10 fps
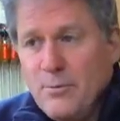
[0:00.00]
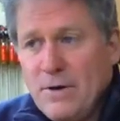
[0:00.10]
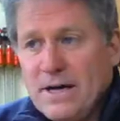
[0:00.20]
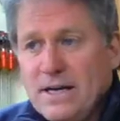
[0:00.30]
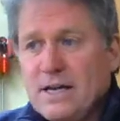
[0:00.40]

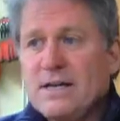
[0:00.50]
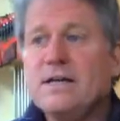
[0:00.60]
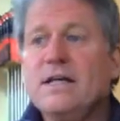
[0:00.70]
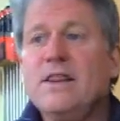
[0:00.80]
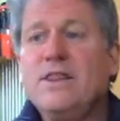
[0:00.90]
But
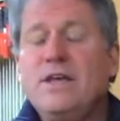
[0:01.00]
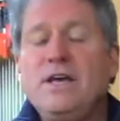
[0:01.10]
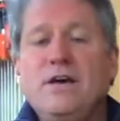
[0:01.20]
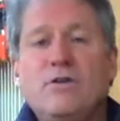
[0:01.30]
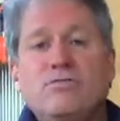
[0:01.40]

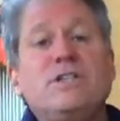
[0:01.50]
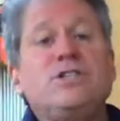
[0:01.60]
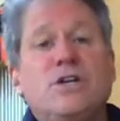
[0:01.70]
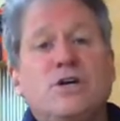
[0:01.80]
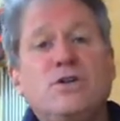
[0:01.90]
the
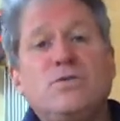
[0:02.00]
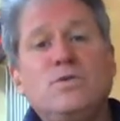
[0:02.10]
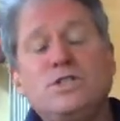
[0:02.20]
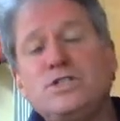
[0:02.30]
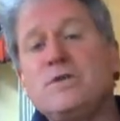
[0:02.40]
original,
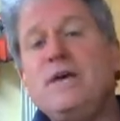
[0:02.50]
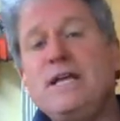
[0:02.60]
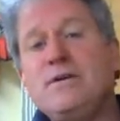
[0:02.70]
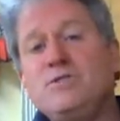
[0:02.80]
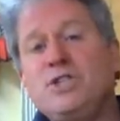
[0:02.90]
which is a
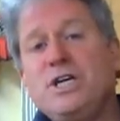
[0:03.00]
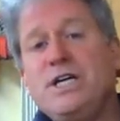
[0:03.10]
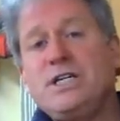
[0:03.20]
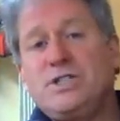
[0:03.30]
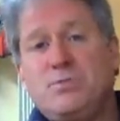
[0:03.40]
medium
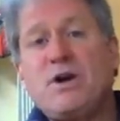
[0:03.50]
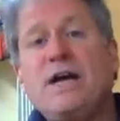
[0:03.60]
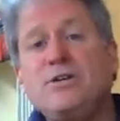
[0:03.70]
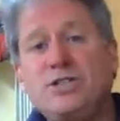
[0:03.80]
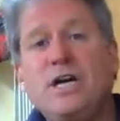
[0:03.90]
sheen, it's a
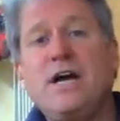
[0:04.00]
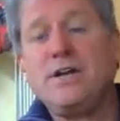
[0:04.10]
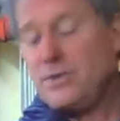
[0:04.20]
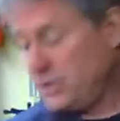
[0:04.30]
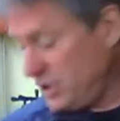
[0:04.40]
brighter,
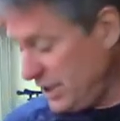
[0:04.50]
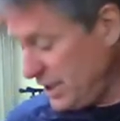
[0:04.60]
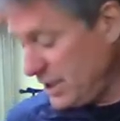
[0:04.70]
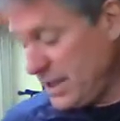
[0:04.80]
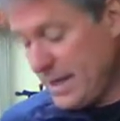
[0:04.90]
shinier
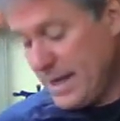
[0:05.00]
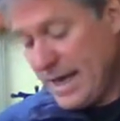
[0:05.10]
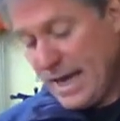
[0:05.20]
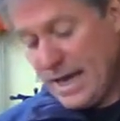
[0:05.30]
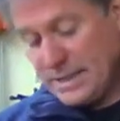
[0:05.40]
sheen.
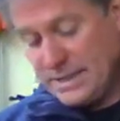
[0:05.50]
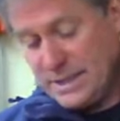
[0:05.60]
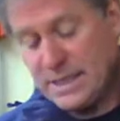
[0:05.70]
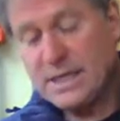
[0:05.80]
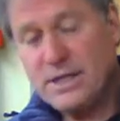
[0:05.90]

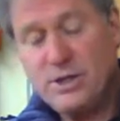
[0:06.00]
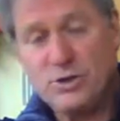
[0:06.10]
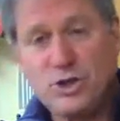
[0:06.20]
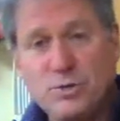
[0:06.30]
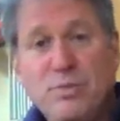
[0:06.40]
It, you
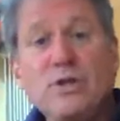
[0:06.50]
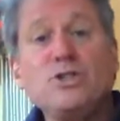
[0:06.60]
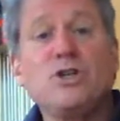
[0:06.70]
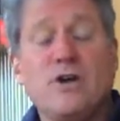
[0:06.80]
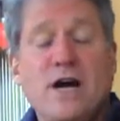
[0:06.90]
should
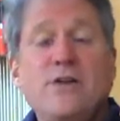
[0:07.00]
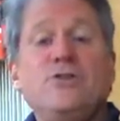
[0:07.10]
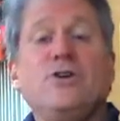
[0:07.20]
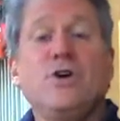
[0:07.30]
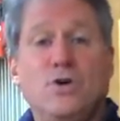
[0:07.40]
build your
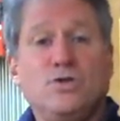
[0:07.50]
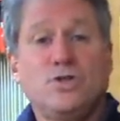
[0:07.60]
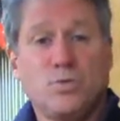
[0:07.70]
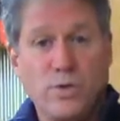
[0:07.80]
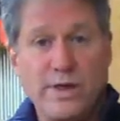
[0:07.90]

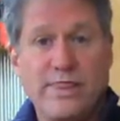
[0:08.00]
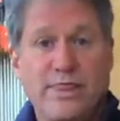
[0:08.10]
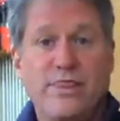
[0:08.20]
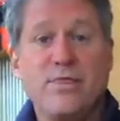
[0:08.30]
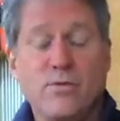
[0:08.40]
undercoats with
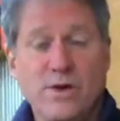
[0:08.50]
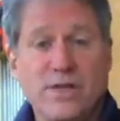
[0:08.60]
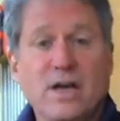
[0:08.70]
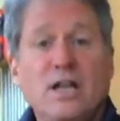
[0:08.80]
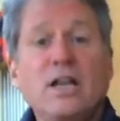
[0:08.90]

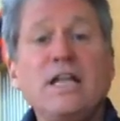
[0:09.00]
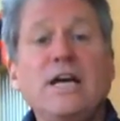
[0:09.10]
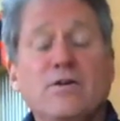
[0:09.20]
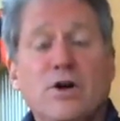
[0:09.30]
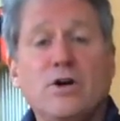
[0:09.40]
with a
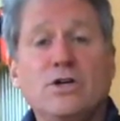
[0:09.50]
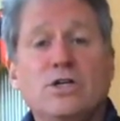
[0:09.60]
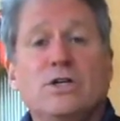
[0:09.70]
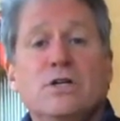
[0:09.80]
clearer